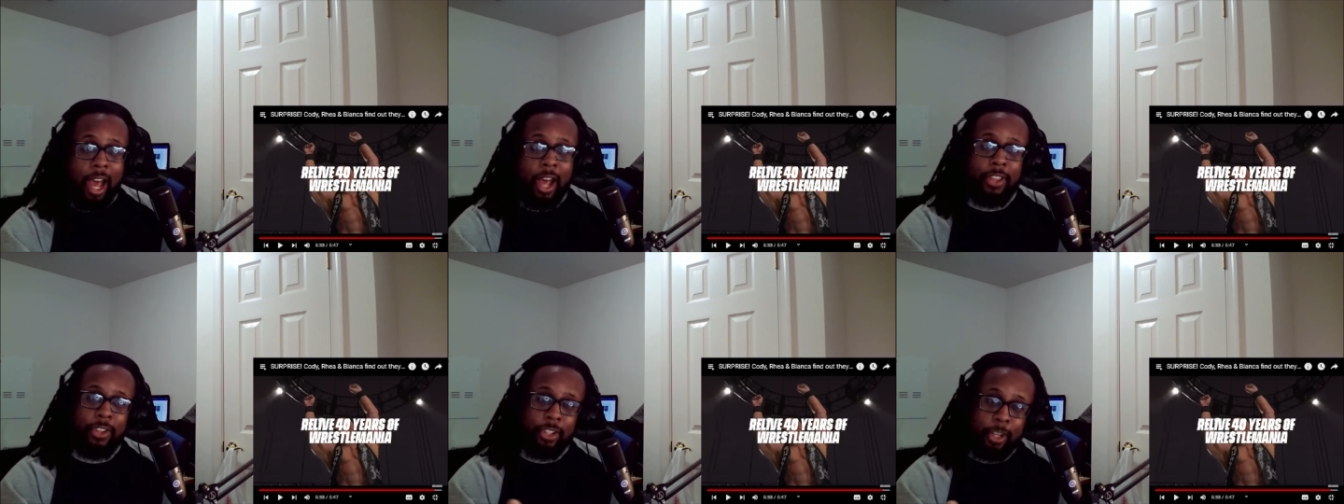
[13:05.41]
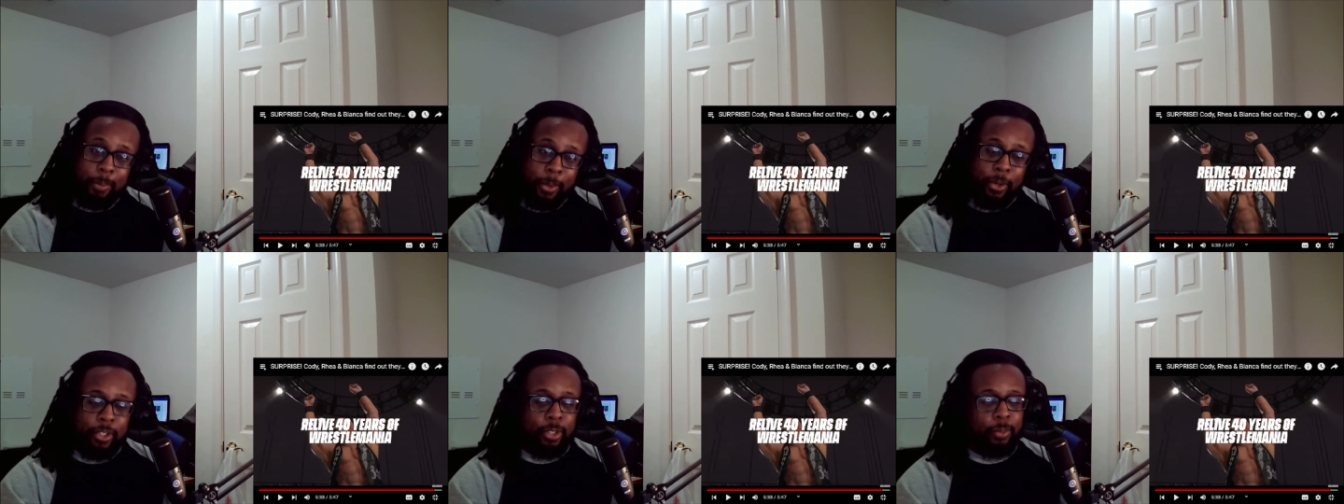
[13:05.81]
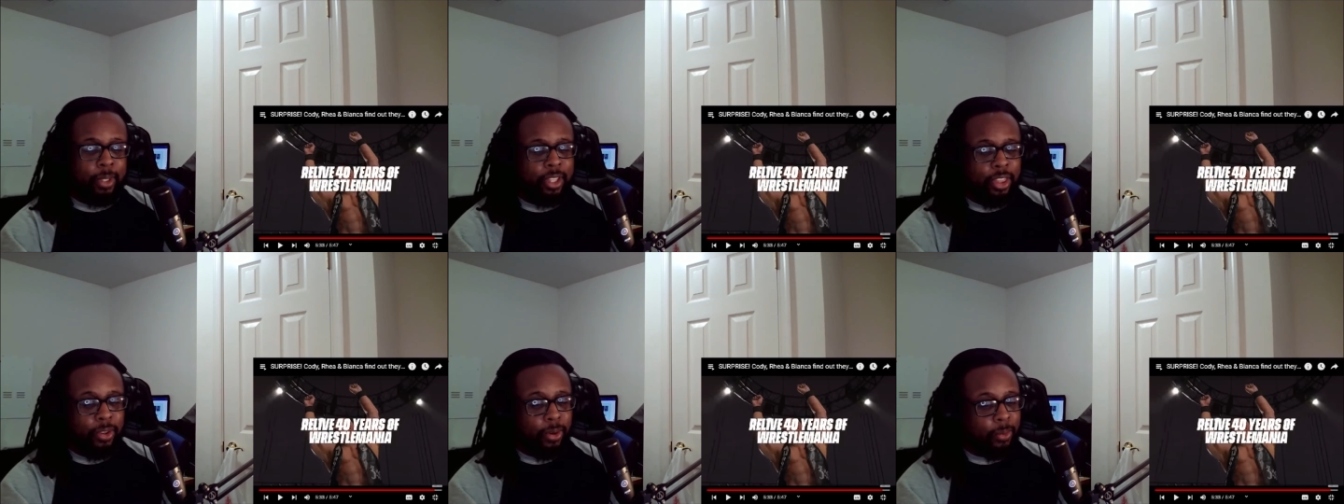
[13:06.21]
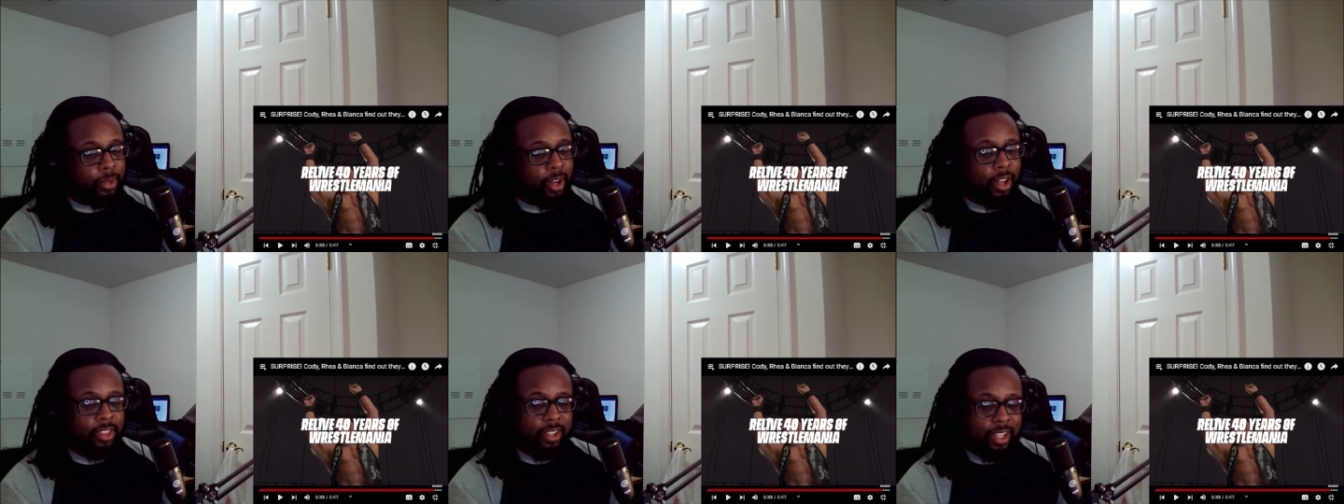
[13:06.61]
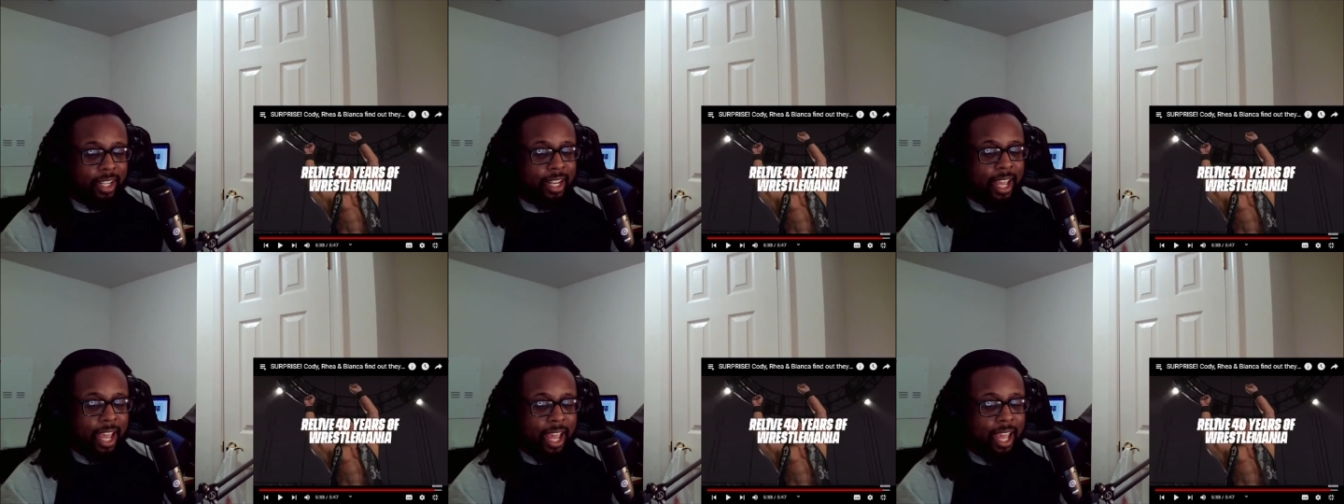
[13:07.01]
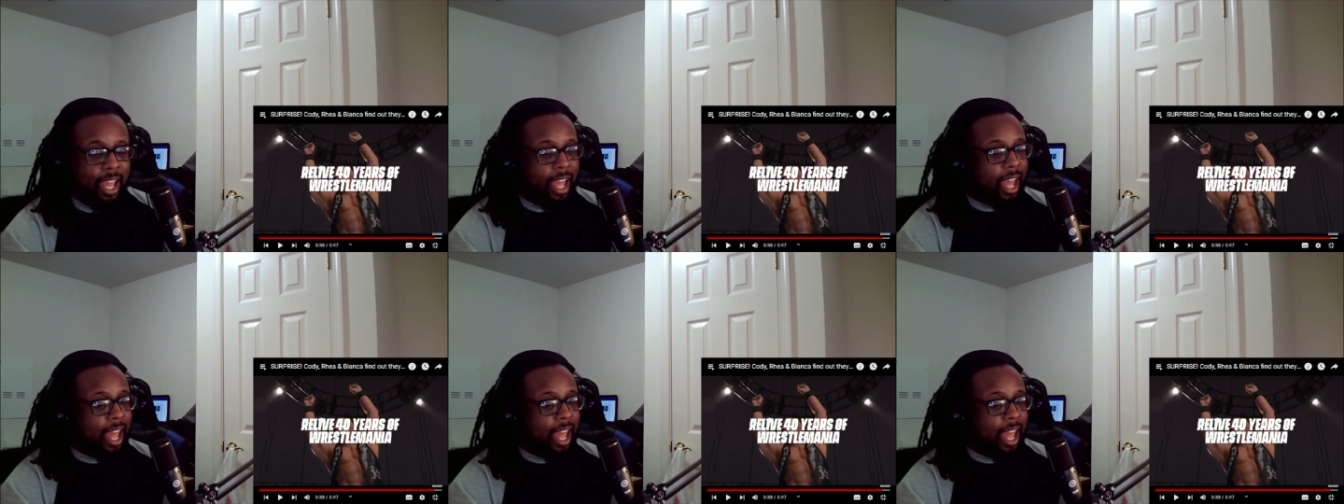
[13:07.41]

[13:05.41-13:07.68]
I took a person with the throne. Other than that,